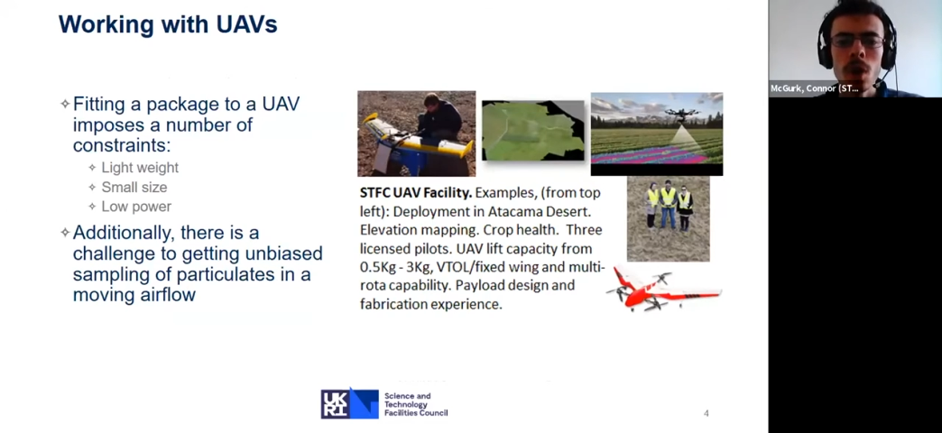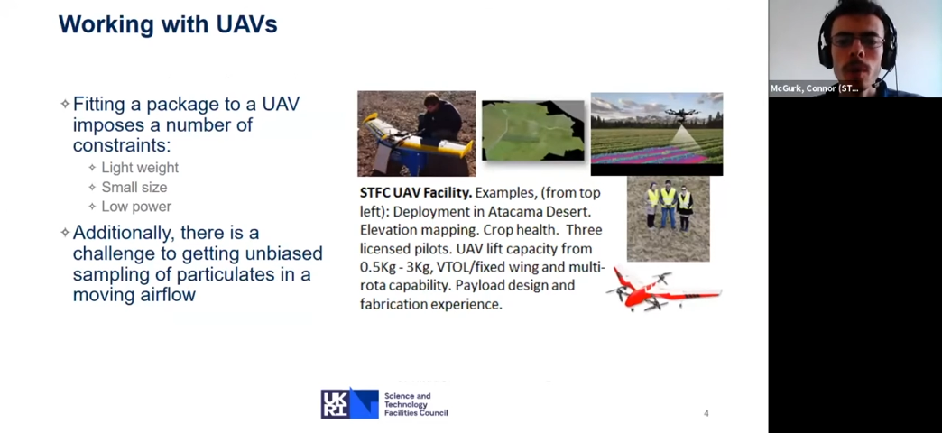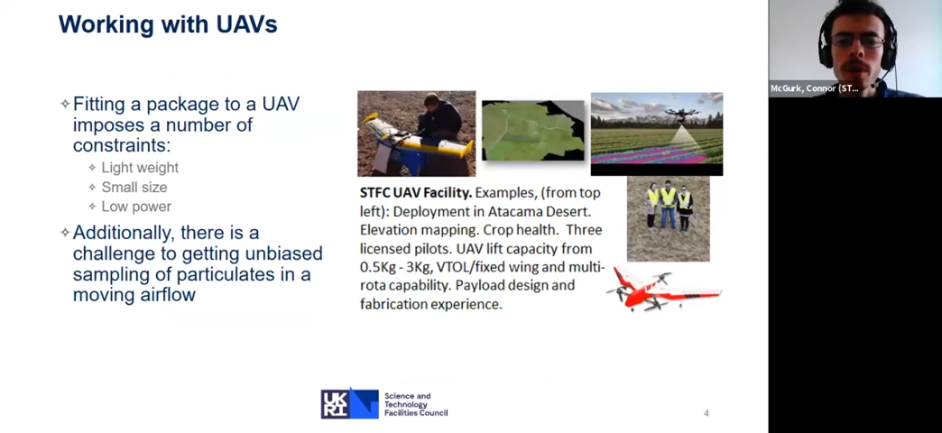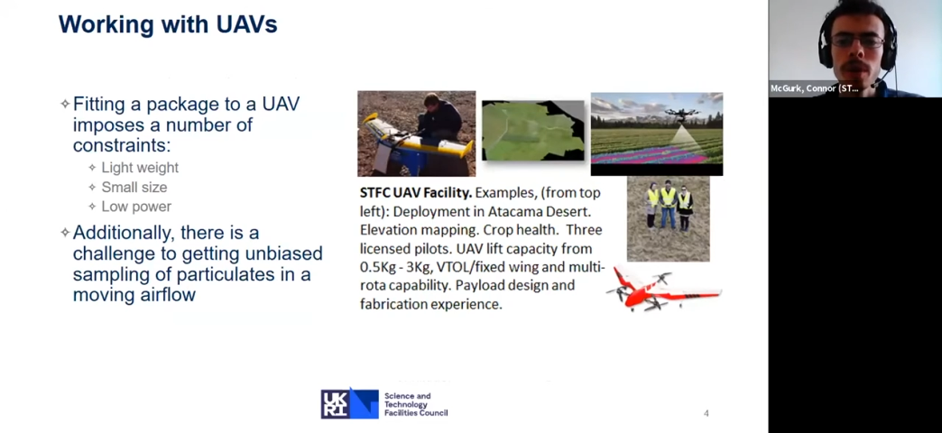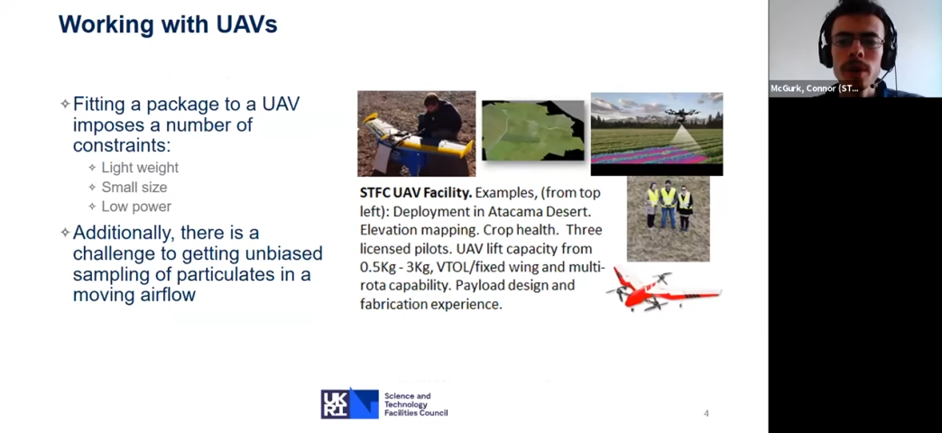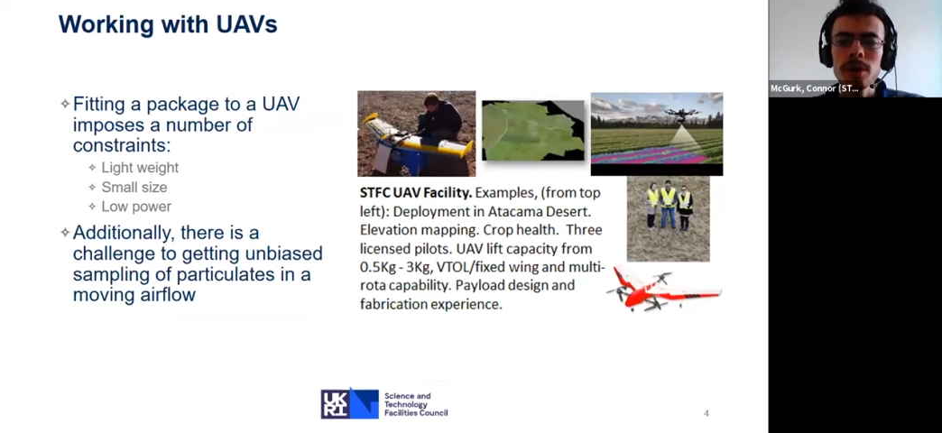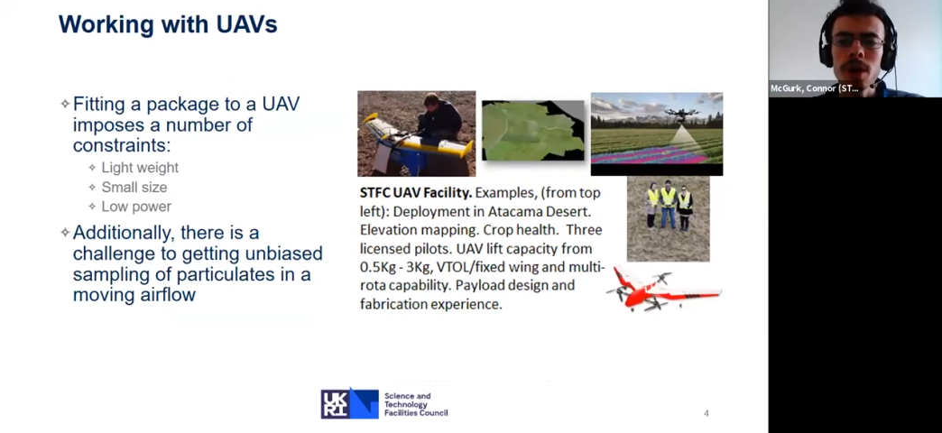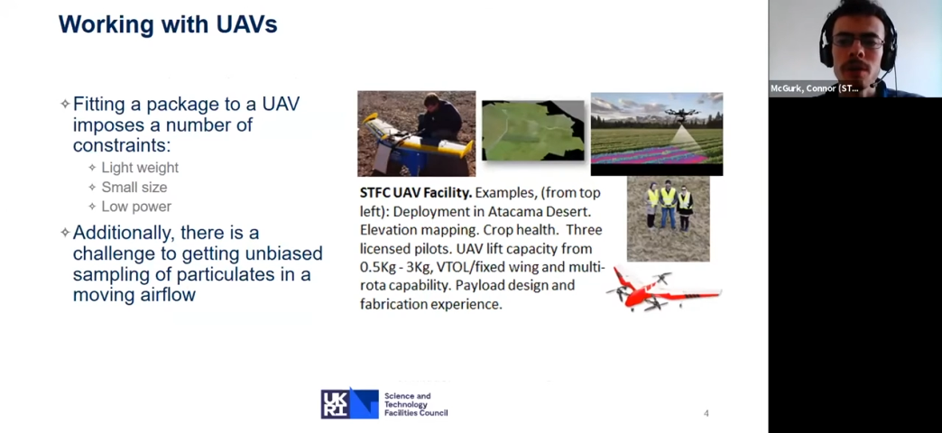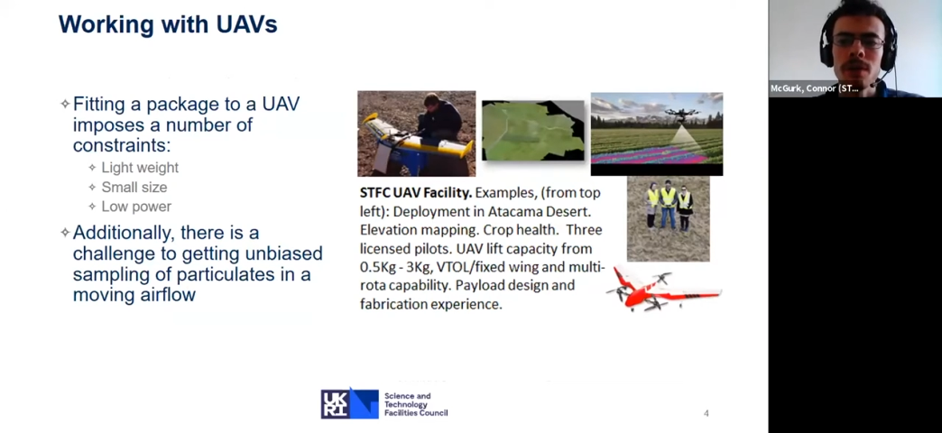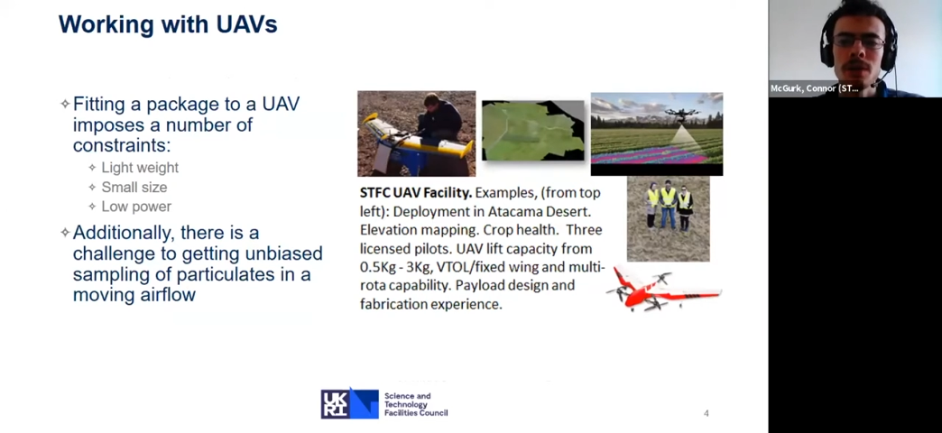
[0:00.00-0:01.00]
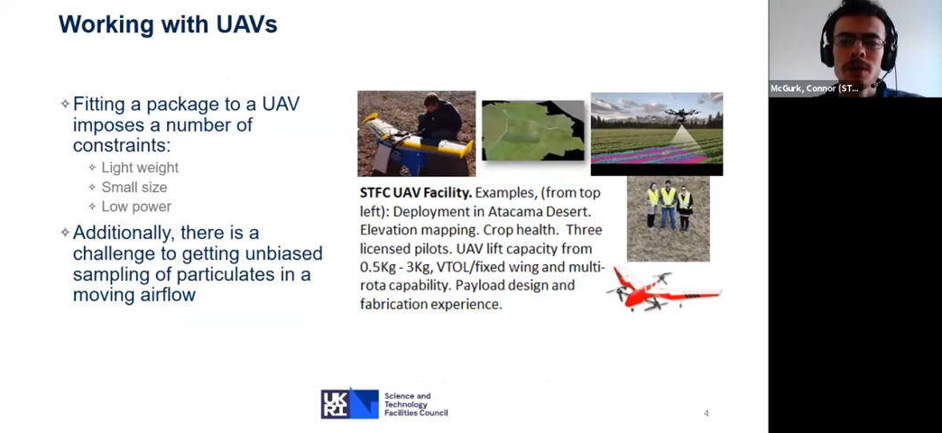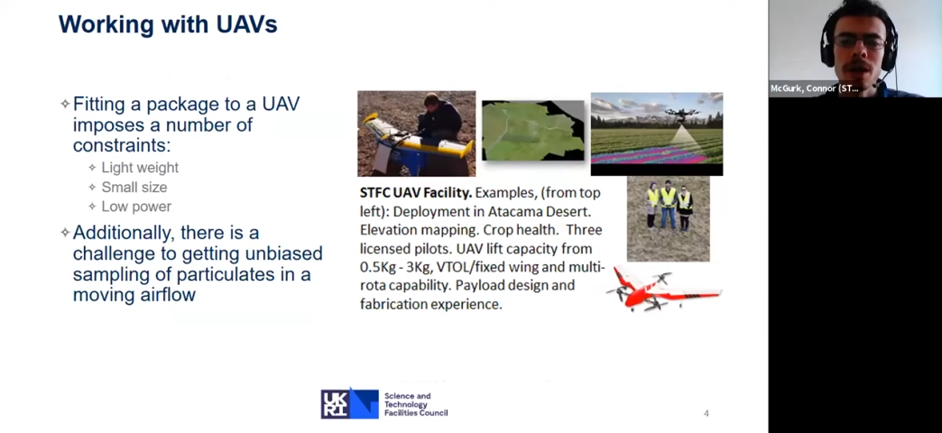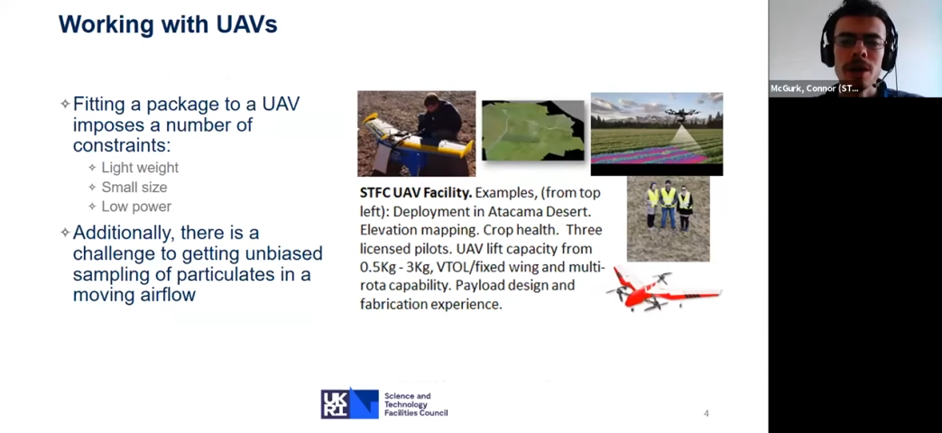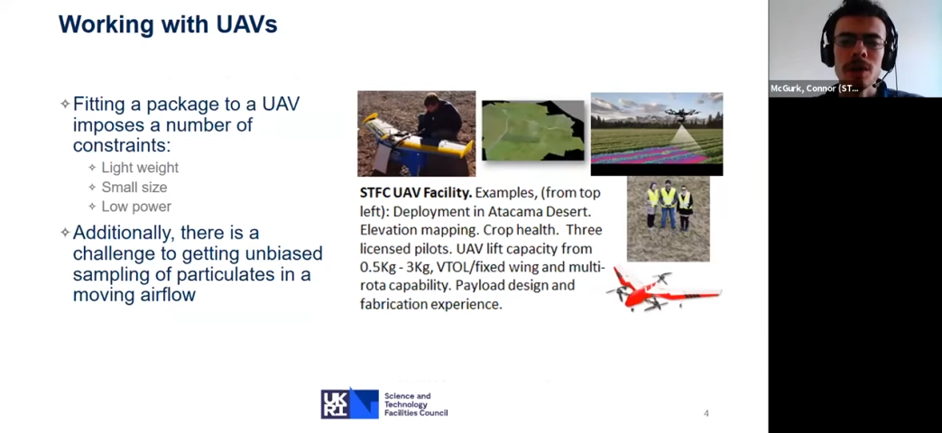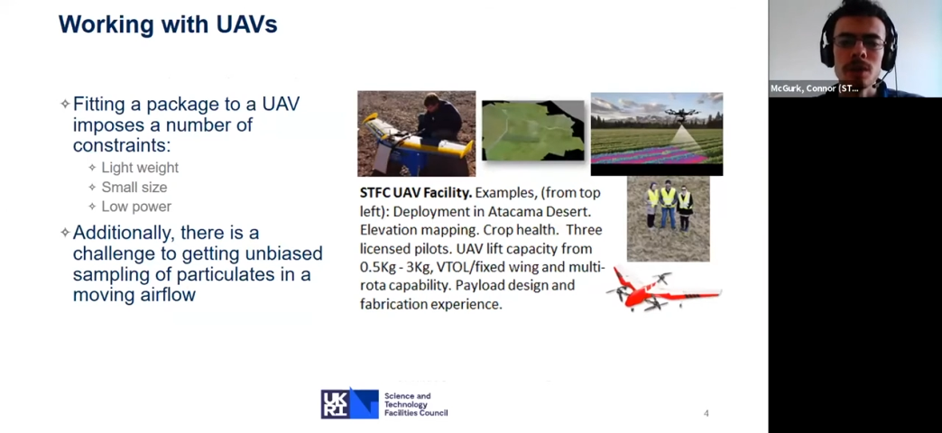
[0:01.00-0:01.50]
We also have the
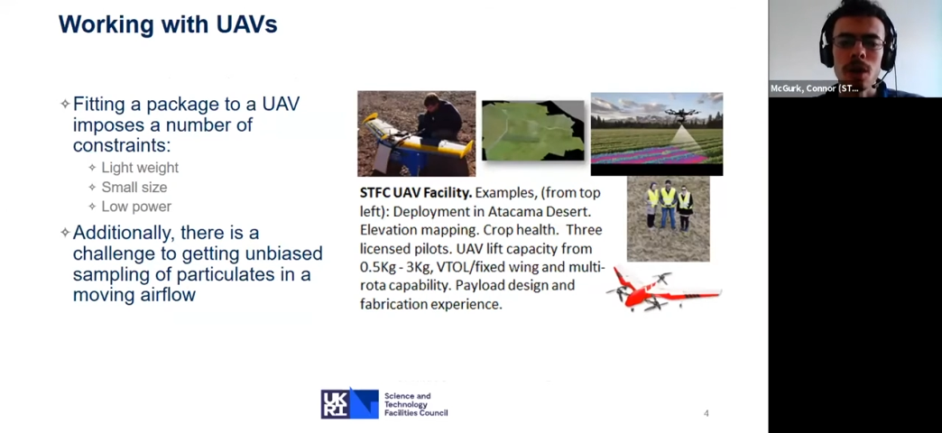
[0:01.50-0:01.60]
challenge